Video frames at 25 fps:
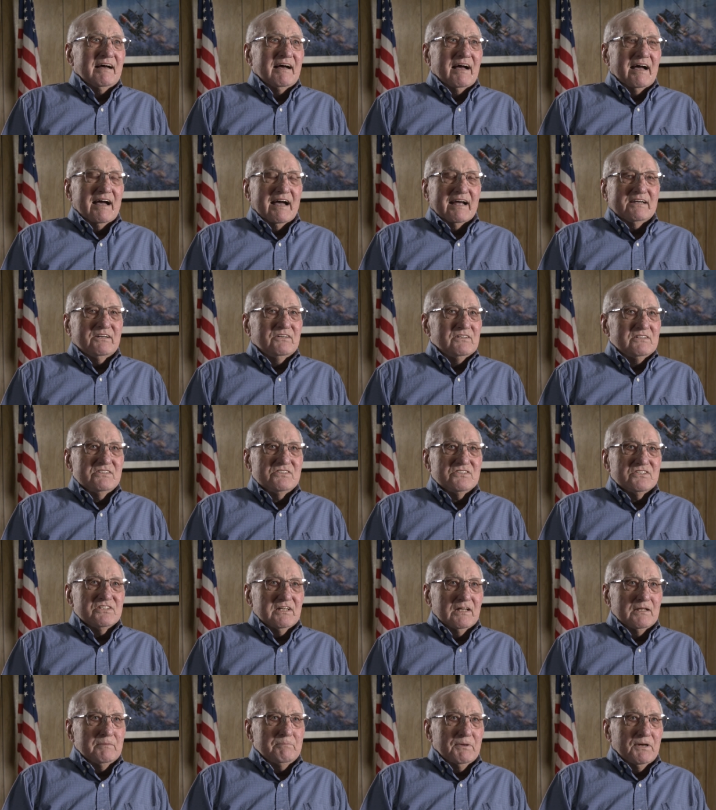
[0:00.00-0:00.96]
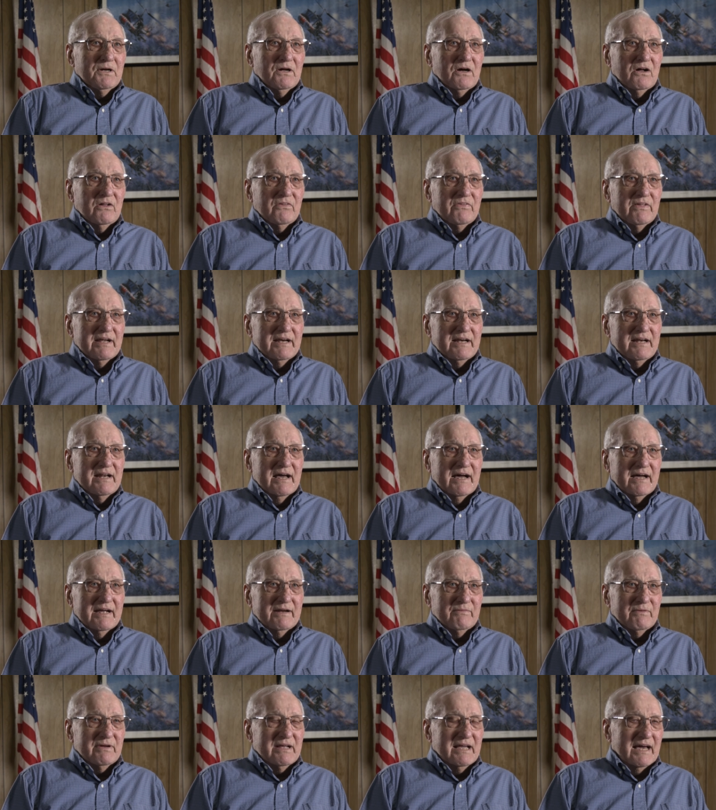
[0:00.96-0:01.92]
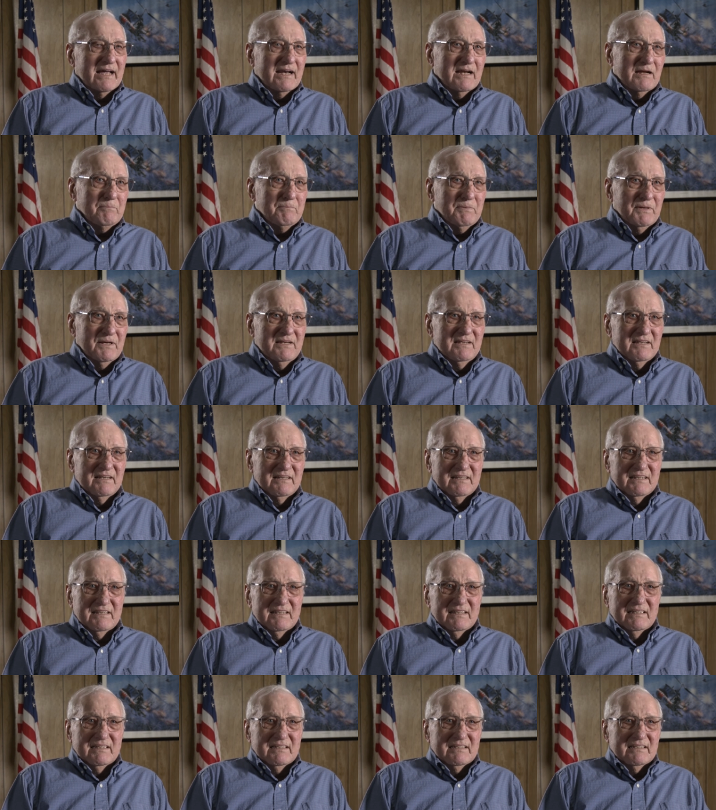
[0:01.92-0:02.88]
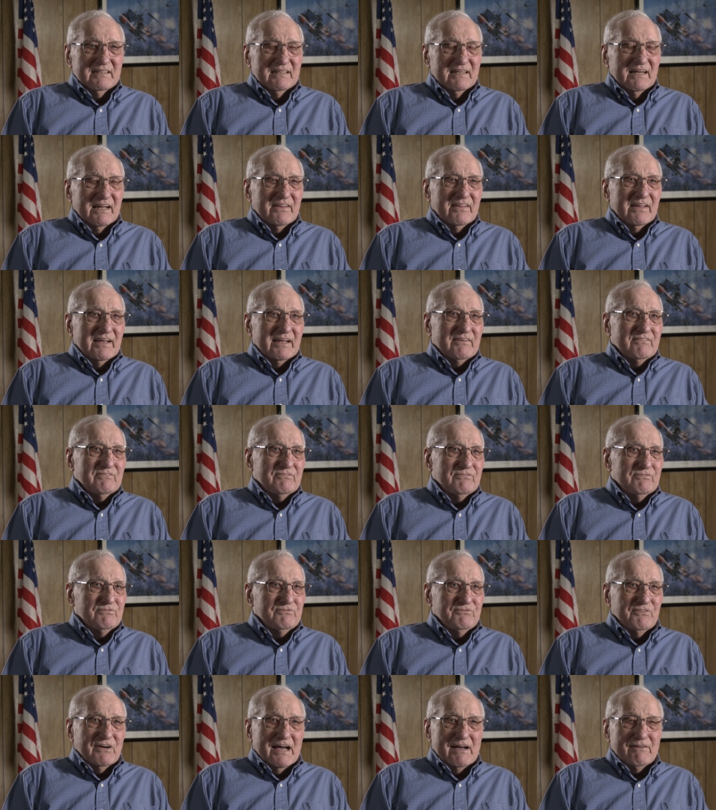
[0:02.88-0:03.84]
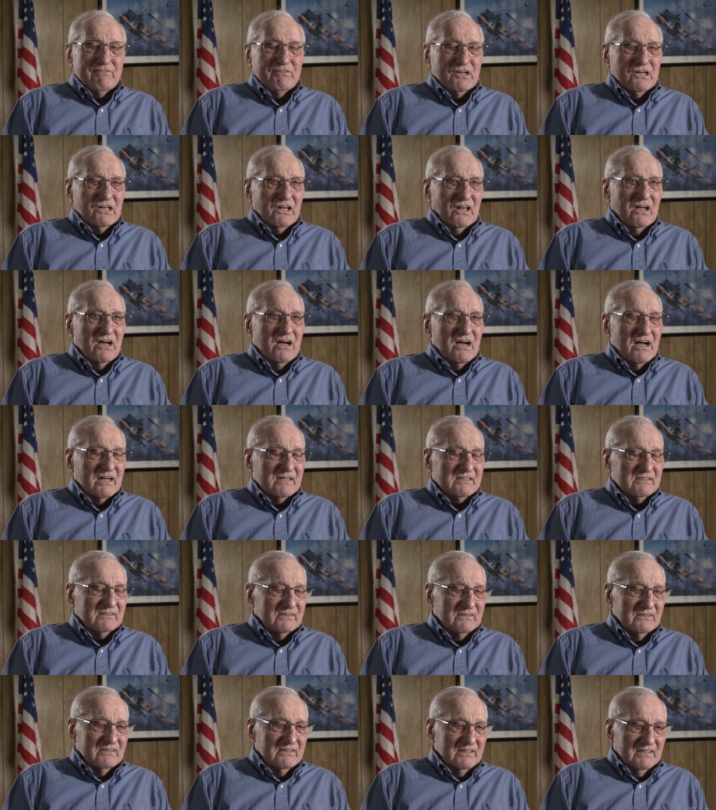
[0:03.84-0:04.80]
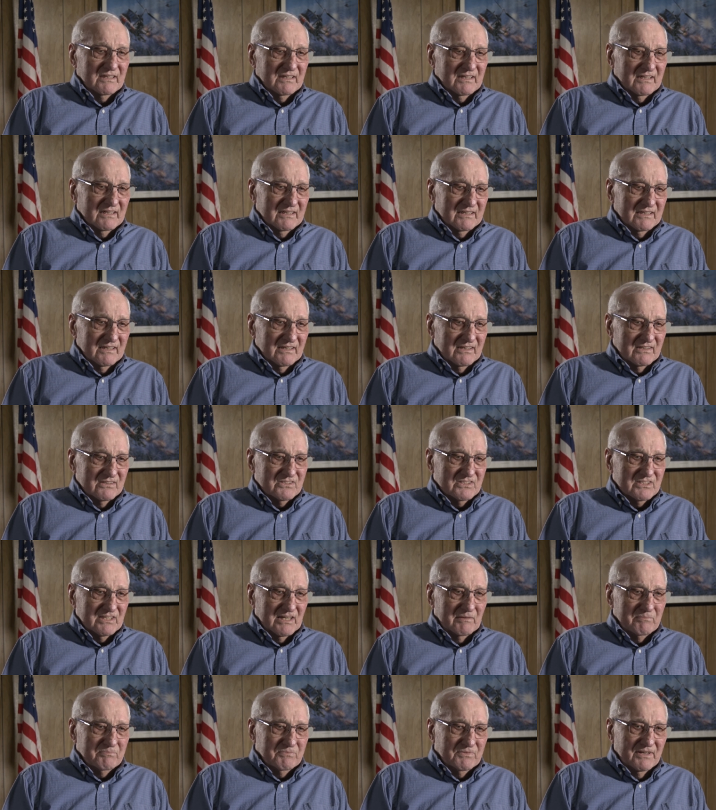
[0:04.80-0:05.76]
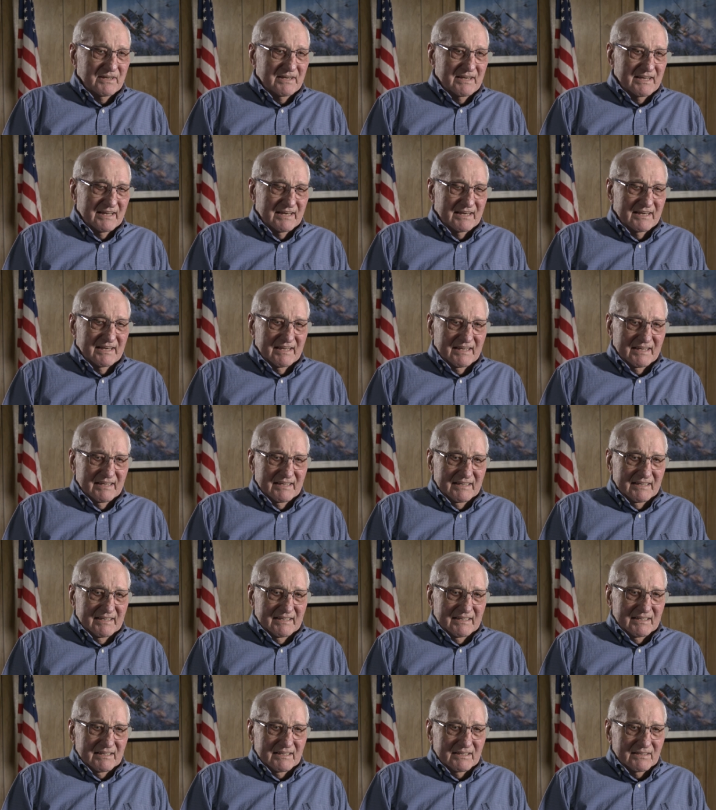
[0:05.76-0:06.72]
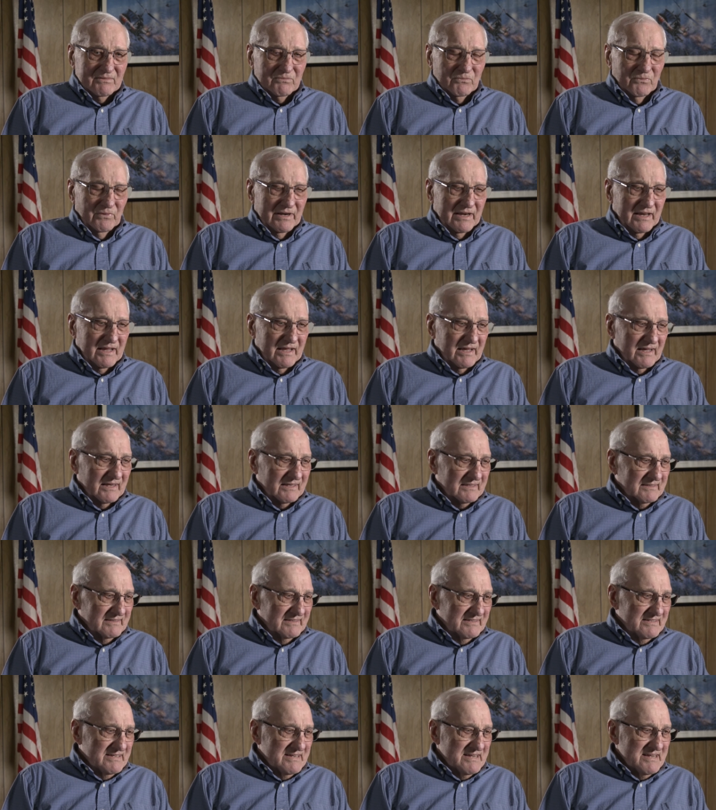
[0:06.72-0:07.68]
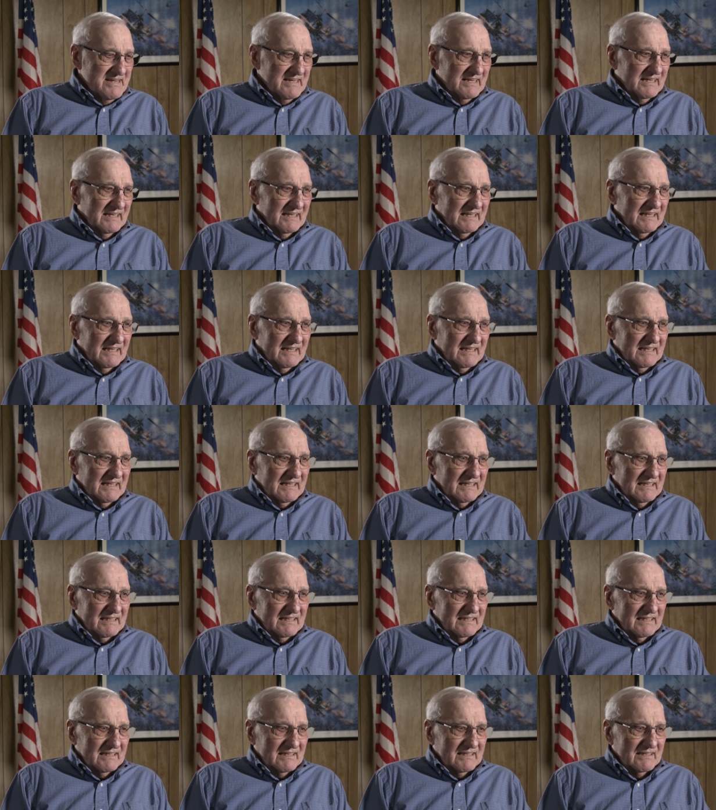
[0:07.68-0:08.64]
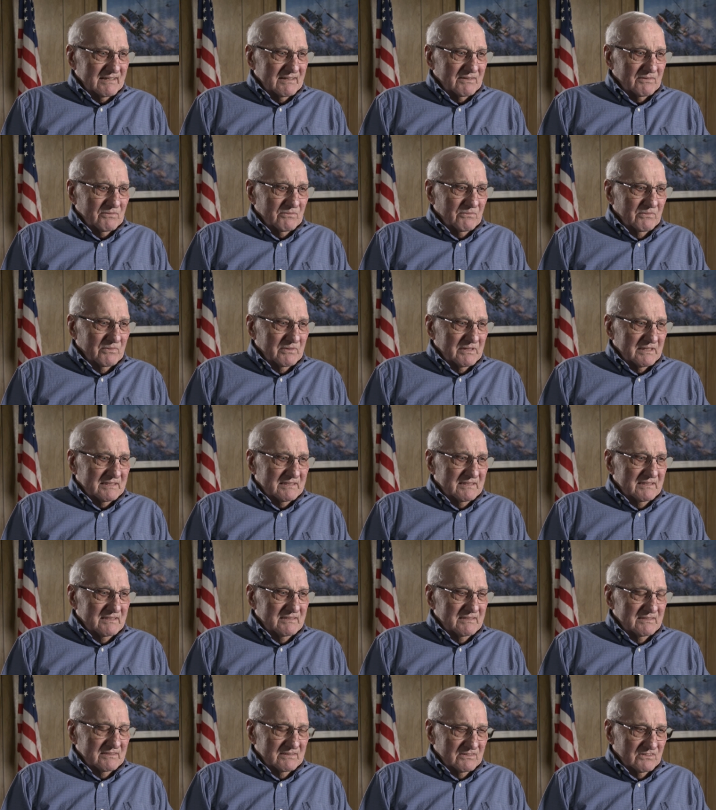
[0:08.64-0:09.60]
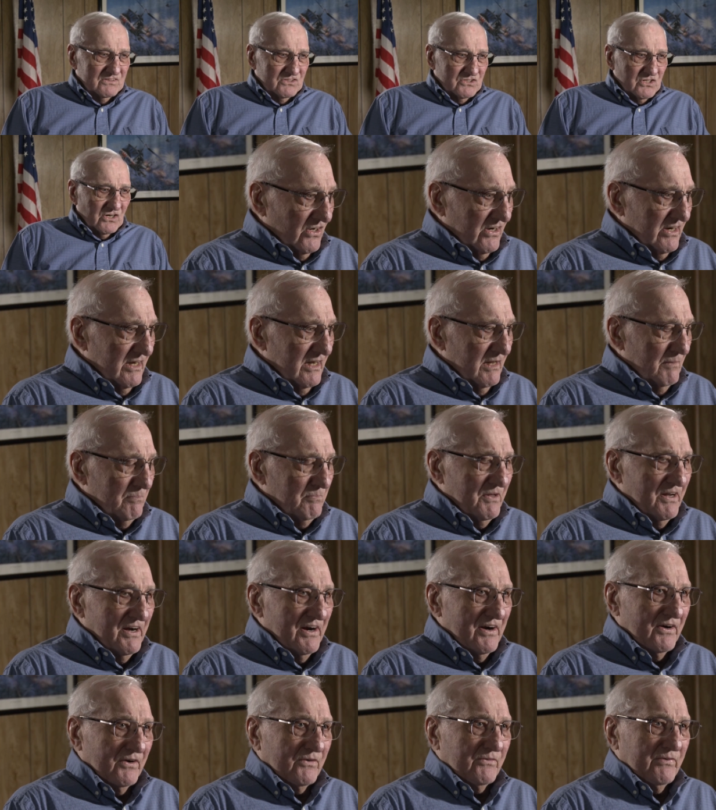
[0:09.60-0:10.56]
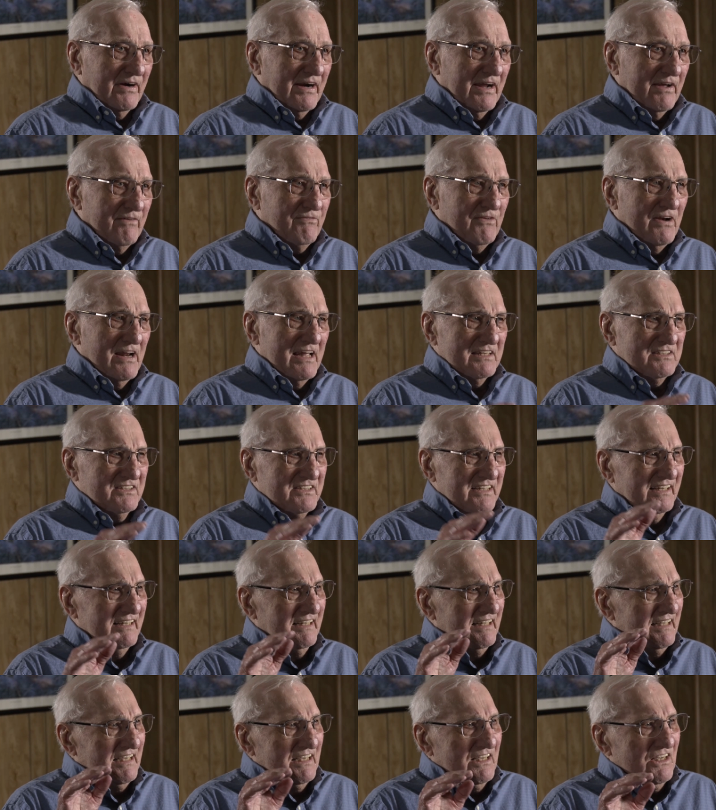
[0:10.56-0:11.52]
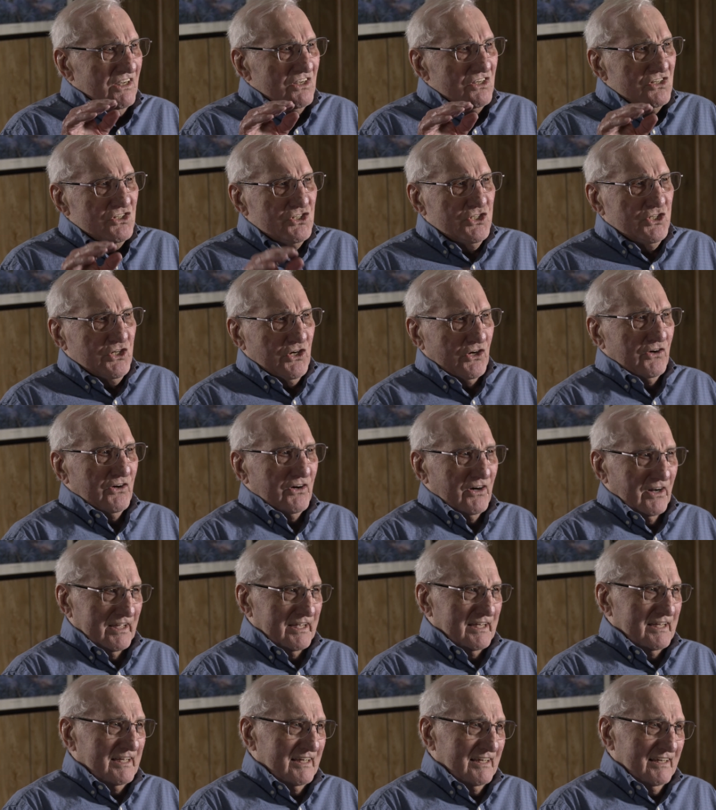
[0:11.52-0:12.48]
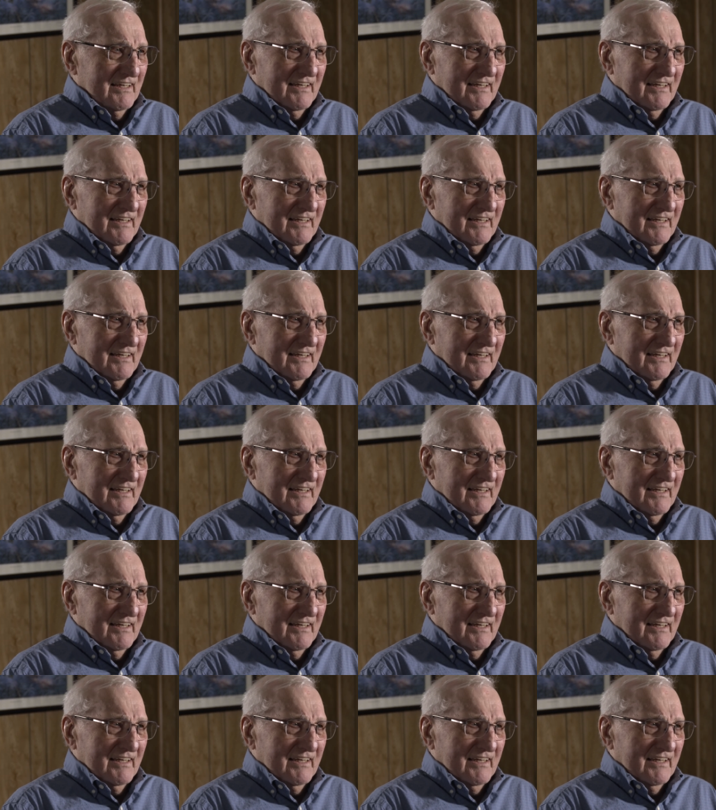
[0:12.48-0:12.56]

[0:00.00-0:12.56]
I couldn't sleep at all that night. Got up at, I think, 5 o'clock or something, and went out, and we started up the aircraft, and I said, surely